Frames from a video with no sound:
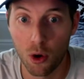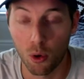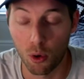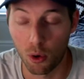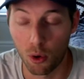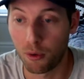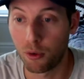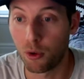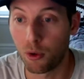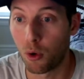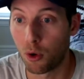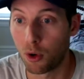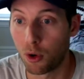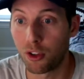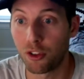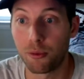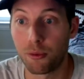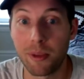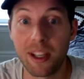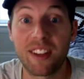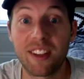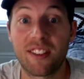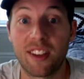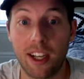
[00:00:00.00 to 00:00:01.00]
Or, or
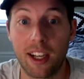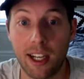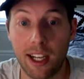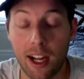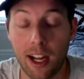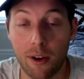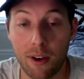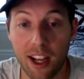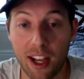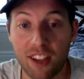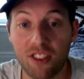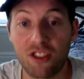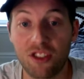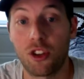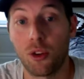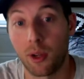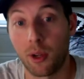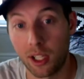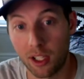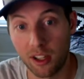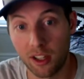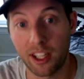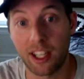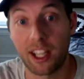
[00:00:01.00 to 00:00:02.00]
does me sitting down next to
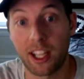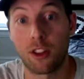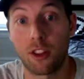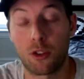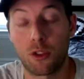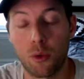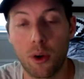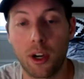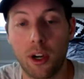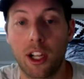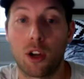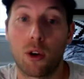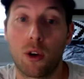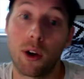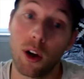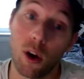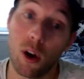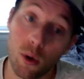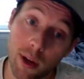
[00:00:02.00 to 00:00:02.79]
you and clicking through it and going,